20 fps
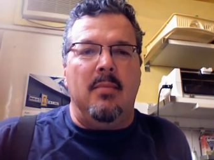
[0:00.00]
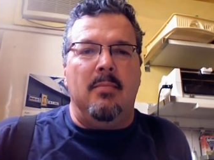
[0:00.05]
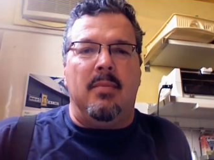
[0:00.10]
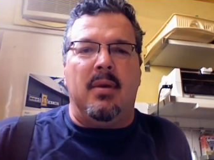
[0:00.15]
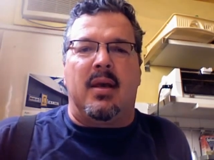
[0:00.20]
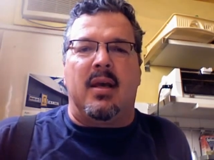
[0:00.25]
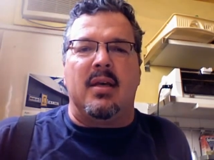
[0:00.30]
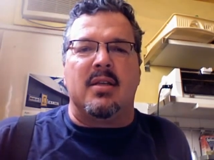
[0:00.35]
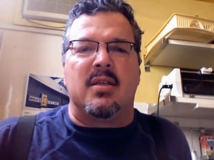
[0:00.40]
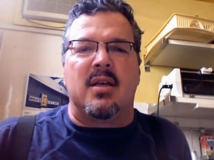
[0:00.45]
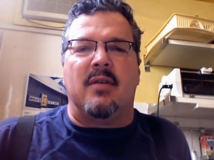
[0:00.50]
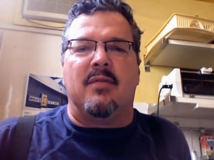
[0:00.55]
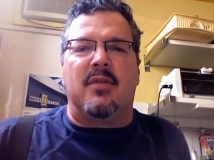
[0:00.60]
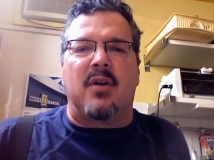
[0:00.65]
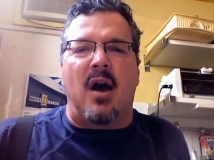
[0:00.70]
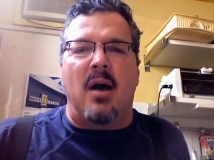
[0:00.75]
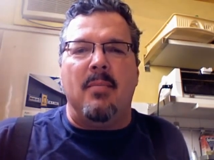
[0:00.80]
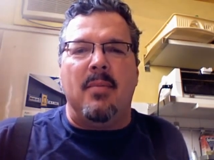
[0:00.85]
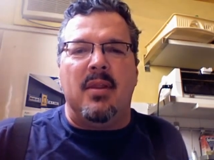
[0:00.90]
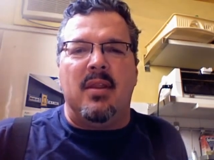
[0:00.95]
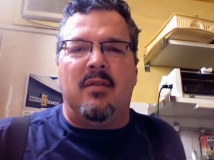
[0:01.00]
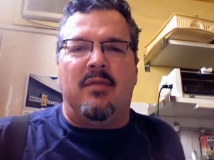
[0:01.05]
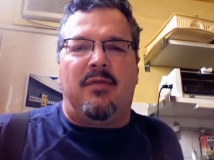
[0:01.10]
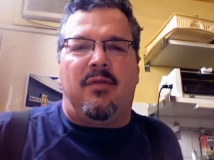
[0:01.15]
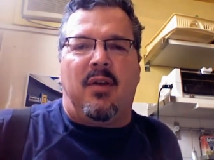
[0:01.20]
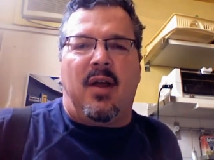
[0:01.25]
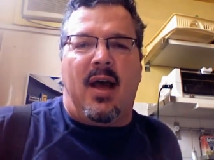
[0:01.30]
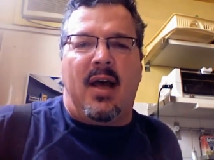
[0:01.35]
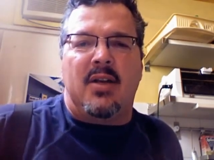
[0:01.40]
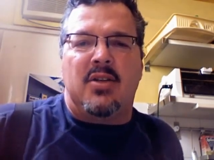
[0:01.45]
Because I've come in the
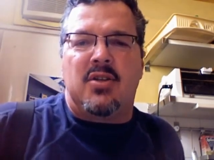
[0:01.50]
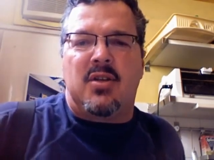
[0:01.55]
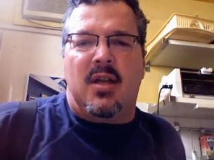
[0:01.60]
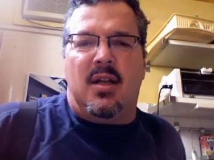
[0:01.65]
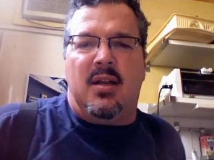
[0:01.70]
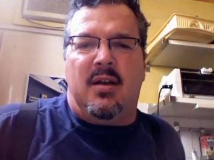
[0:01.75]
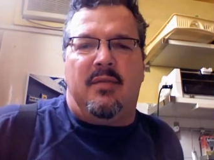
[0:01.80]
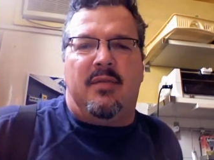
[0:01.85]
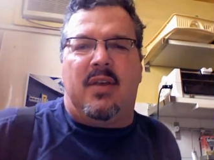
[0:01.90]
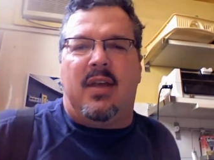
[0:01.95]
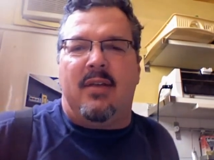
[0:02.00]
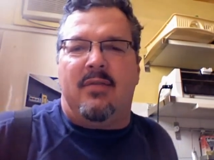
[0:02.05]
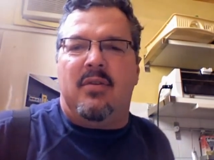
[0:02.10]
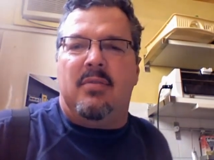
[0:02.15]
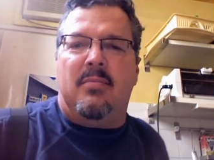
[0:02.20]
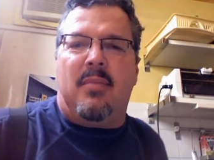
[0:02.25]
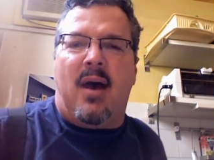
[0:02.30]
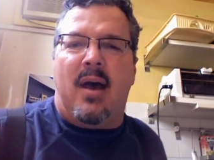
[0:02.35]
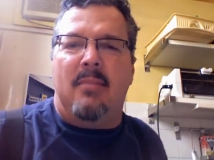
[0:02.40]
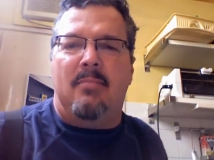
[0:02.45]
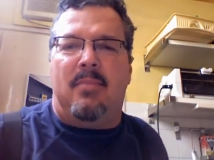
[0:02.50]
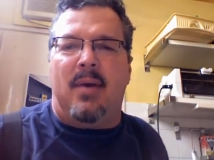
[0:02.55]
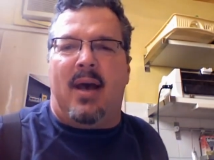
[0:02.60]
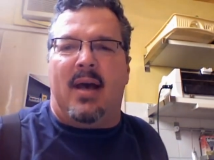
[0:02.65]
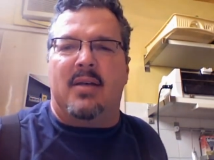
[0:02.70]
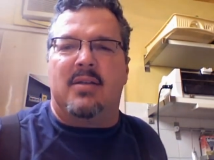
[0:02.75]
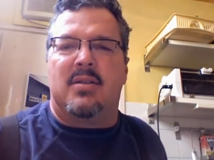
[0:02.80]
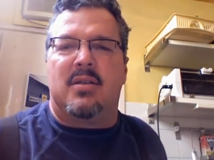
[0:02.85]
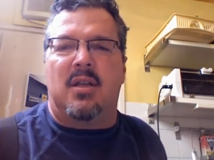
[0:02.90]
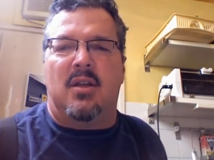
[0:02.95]
flesh and have given my
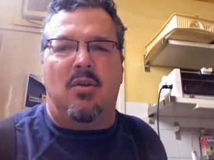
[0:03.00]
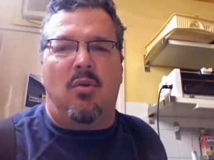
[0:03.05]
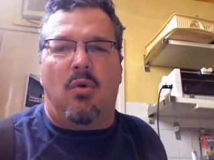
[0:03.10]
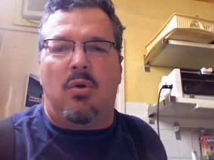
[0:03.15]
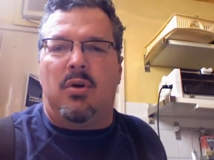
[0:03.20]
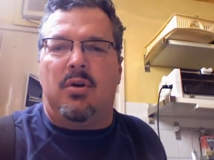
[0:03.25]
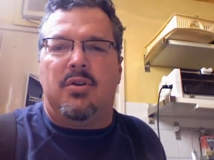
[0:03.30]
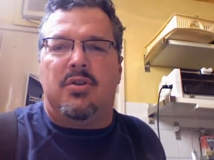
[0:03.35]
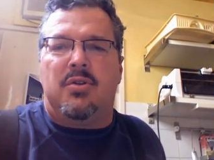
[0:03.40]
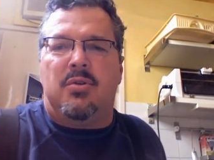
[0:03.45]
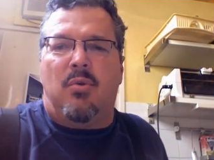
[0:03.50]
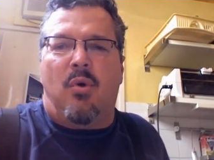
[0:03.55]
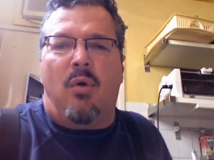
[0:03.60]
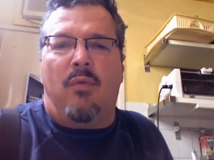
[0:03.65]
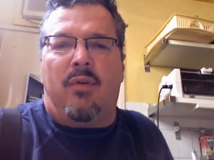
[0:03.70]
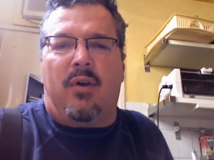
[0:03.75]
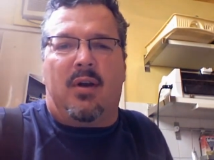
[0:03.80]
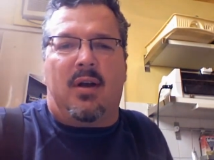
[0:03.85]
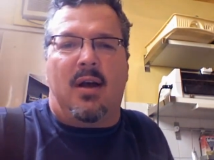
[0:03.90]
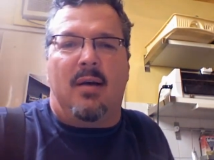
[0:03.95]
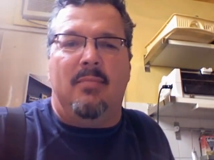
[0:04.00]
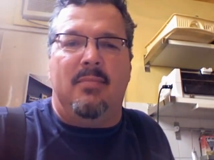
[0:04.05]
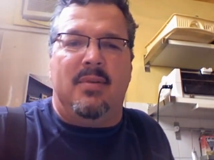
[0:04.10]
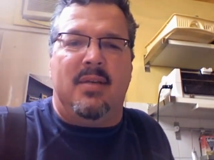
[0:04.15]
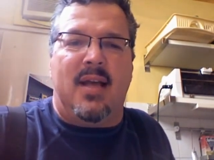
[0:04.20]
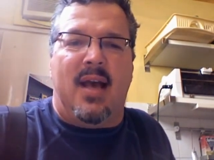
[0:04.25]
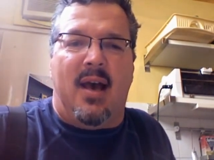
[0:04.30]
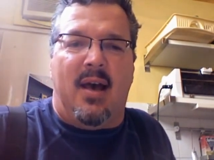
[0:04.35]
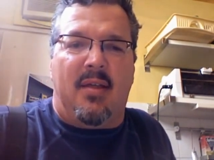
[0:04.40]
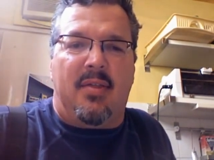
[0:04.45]
best in order to overcome
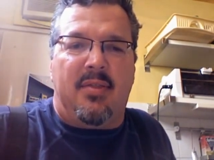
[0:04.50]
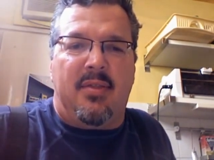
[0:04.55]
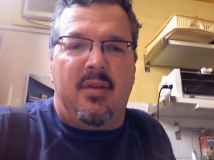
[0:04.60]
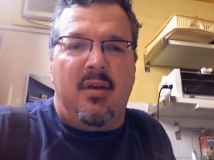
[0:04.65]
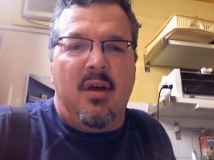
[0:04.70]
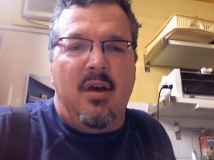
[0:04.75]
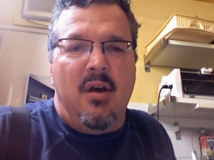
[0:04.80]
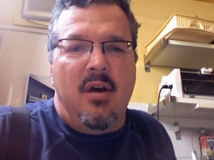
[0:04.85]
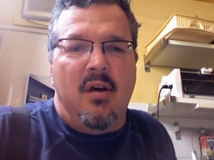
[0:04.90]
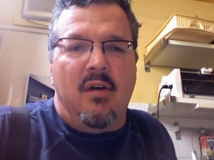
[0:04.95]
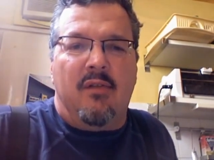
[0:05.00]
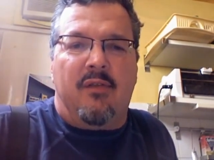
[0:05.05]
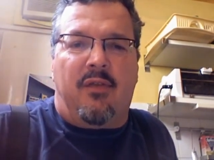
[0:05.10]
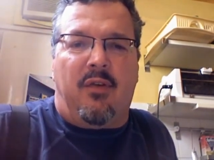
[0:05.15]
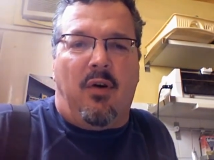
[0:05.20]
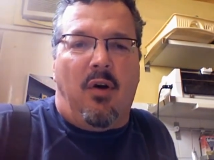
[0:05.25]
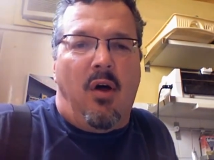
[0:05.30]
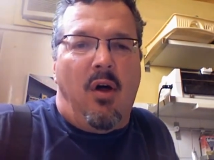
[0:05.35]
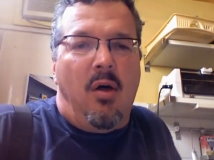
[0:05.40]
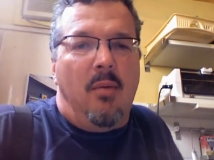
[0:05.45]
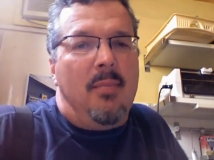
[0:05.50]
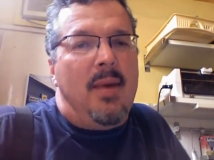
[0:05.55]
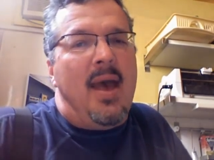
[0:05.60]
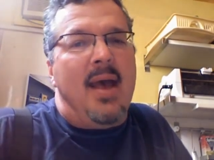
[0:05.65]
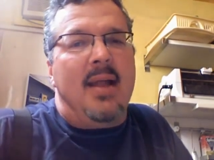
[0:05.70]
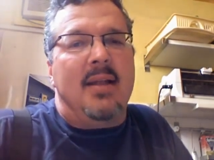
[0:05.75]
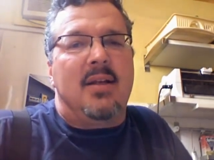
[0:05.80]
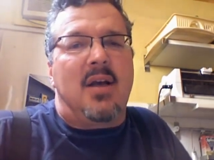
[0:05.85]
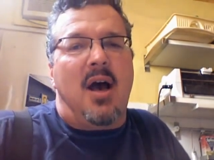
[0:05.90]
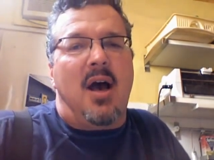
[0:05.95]
death, for all
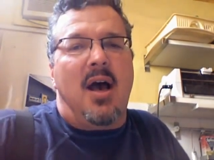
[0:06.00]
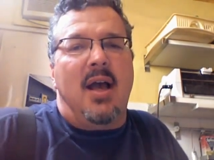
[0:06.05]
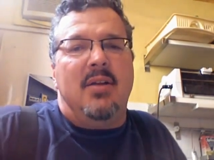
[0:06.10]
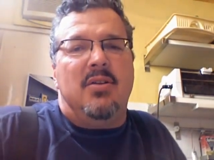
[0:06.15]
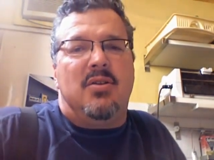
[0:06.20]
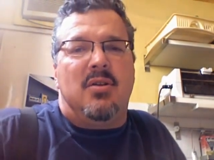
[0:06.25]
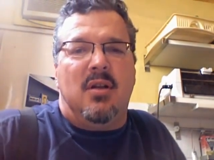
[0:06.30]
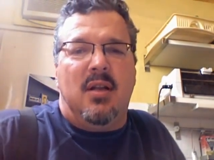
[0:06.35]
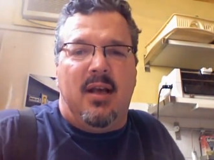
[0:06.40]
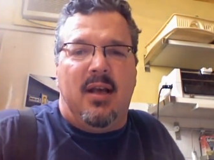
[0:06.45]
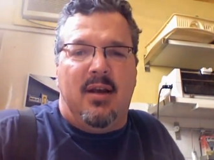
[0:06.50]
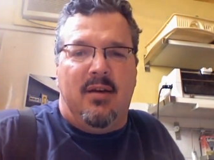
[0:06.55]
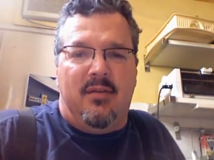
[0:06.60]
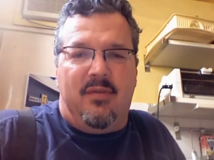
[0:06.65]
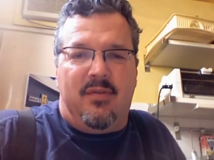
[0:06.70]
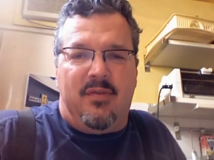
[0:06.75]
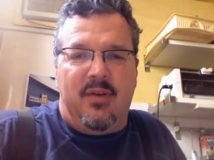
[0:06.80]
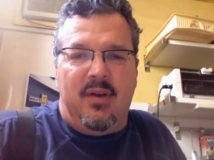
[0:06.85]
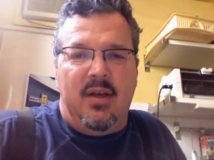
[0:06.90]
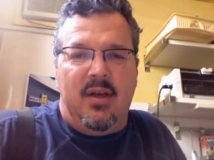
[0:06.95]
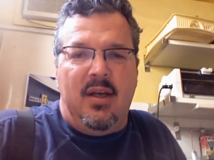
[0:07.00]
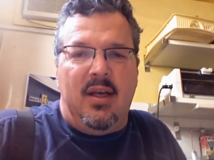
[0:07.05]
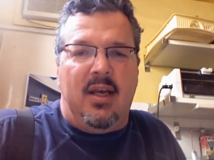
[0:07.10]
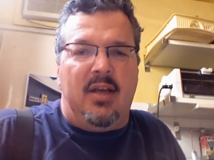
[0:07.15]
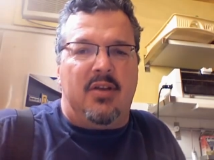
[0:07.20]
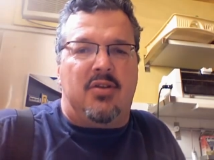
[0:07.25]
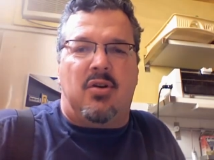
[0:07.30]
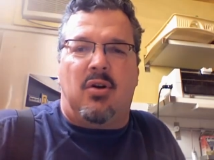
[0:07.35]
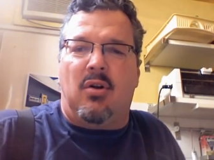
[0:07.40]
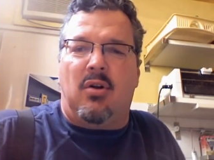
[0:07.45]
mankind to live,
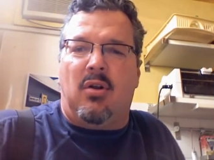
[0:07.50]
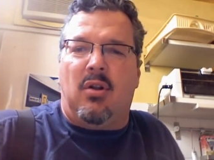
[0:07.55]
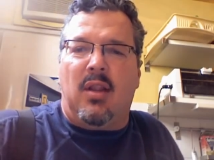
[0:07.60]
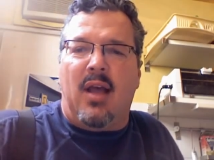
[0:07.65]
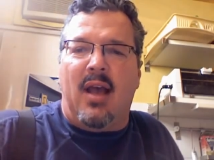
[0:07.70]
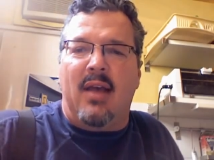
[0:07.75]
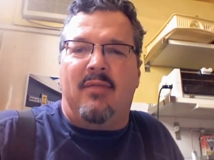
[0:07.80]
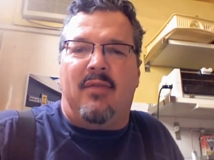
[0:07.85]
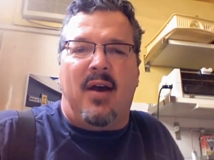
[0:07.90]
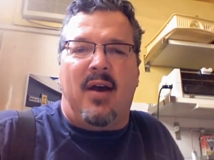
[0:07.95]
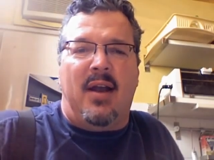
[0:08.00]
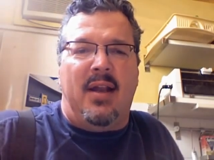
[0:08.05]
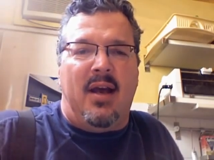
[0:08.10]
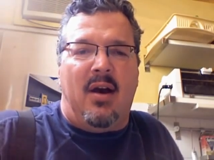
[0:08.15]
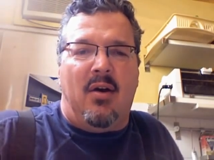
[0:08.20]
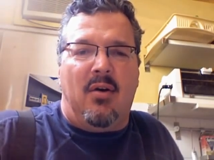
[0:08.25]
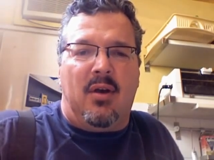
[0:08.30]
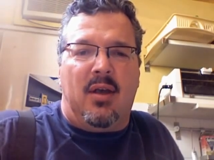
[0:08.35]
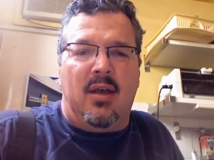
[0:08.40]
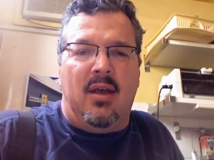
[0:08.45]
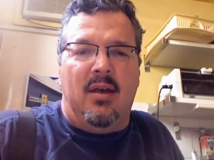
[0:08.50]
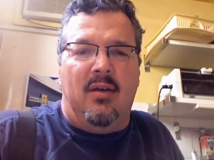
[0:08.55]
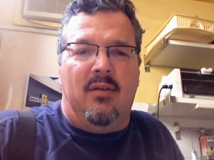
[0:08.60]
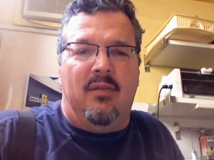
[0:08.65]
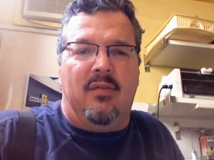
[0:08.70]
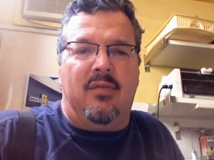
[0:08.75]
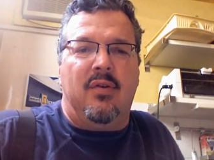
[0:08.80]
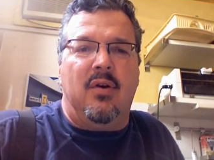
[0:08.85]
eternal life I now give.